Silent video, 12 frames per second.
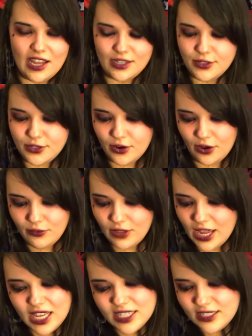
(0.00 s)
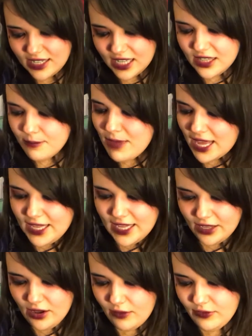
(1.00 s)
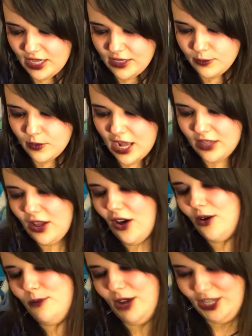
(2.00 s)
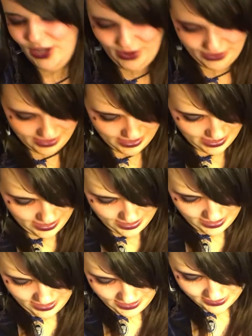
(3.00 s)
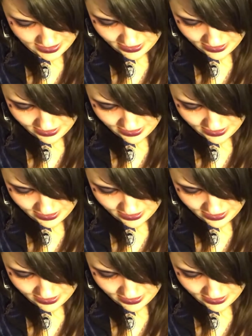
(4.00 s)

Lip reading: of stuff. Seeing the making of it as well. Oh my god. Is that the